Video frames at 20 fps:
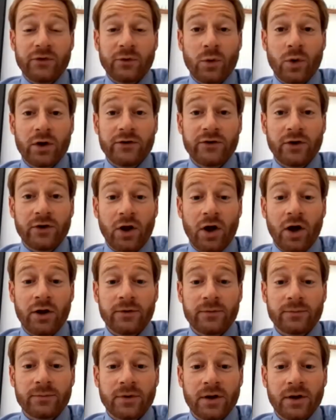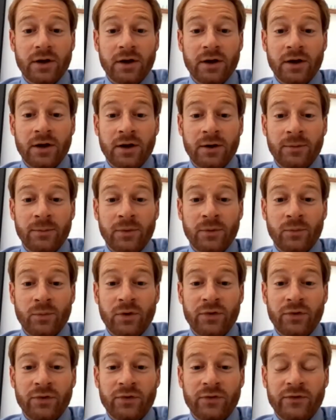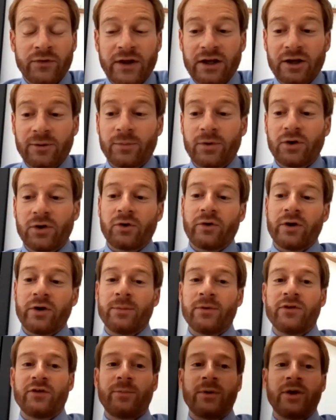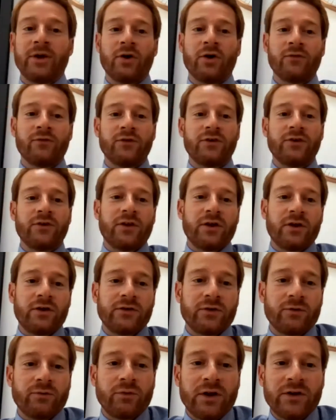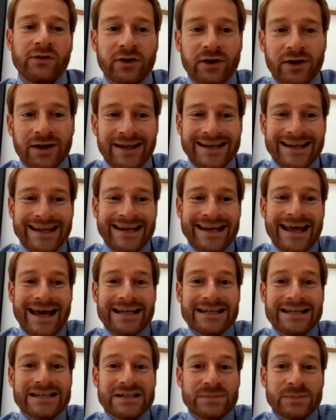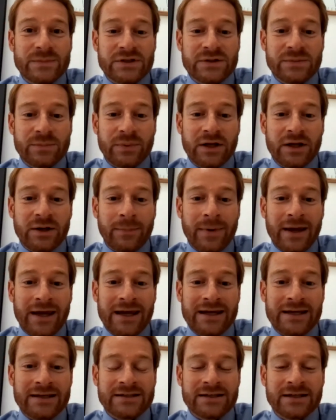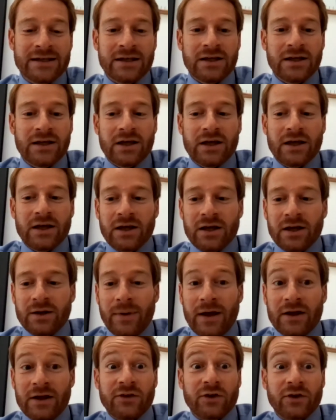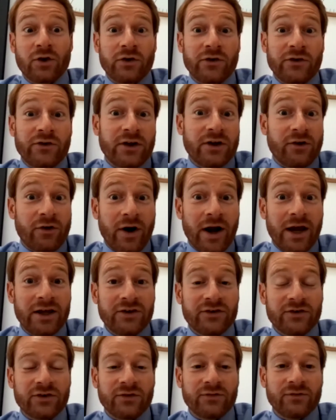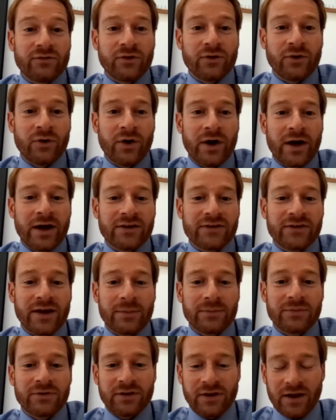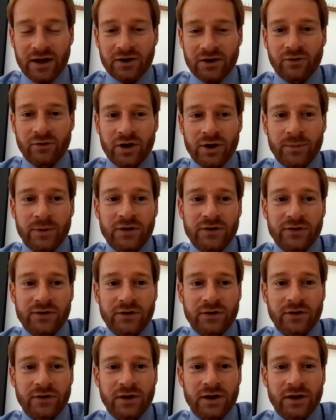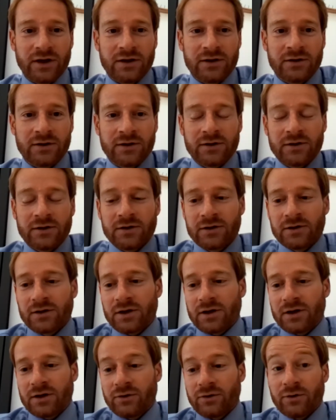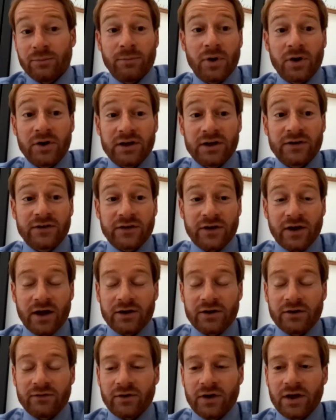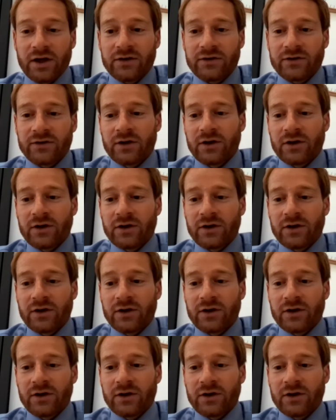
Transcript: quite a lot, with settlement agreements being offered to those at risk and then enhancement being made as the consideration for accepting that agreement and the money side of it.